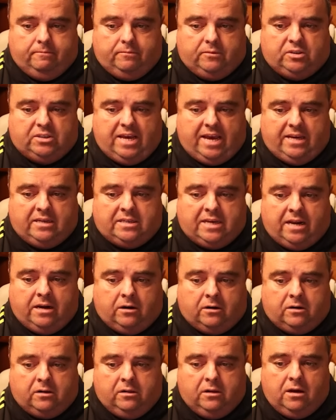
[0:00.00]
City
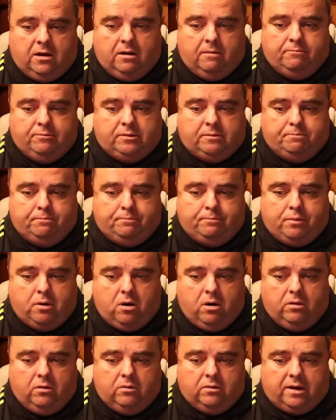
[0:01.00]
Centre Clubs,
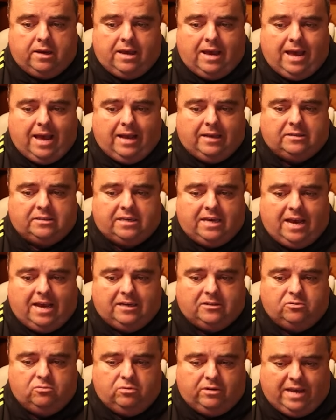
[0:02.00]
Pollock, Hags
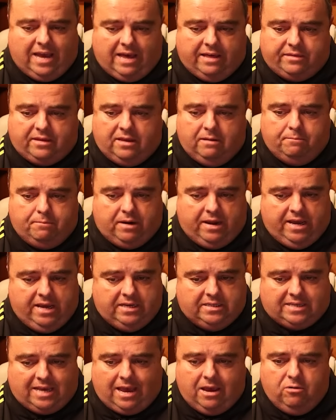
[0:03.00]
Castle, Cathkin
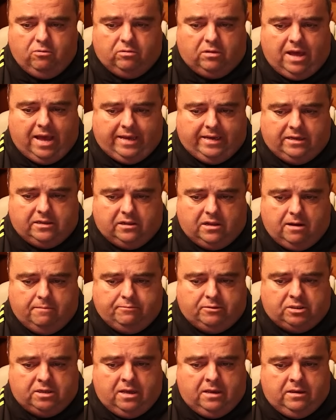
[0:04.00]
Braes, Outlying
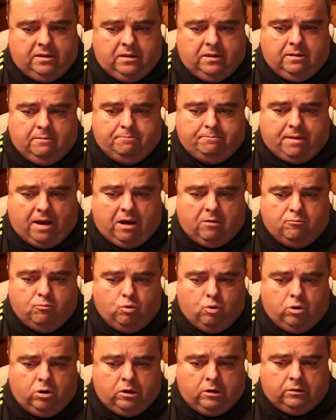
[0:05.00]
Clubs,
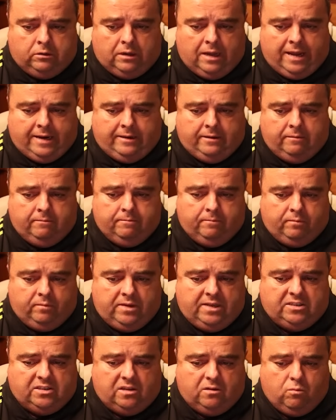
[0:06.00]
Balmore, Lynn.
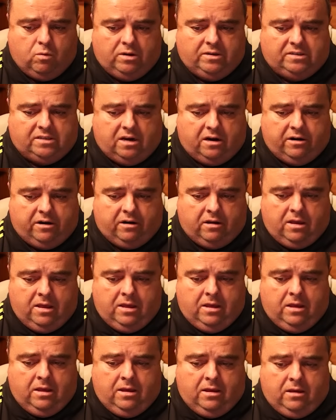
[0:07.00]
These are the ones that are
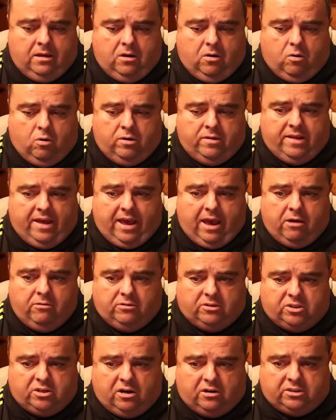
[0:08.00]
on the
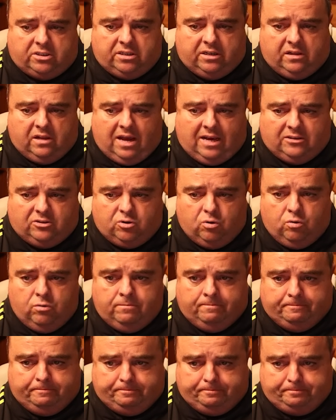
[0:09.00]
outskirts of Glasgow.